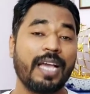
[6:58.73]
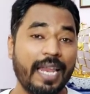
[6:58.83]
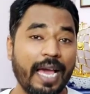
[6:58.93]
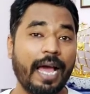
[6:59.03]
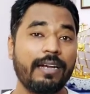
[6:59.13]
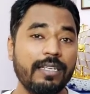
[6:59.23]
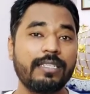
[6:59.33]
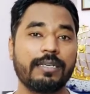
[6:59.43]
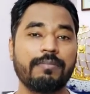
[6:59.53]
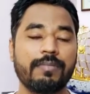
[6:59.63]
and
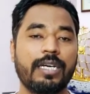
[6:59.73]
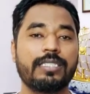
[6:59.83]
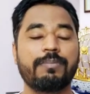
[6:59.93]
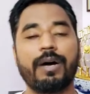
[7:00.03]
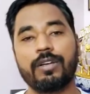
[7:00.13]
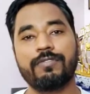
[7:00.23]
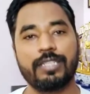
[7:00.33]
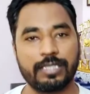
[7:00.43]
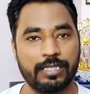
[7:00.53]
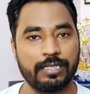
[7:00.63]
handle them as a part of
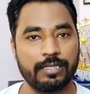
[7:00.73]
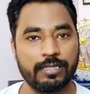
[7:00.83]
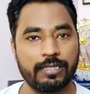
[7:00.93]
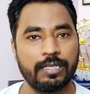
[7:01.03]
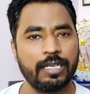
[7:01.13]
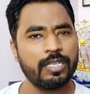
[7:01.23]
test cases.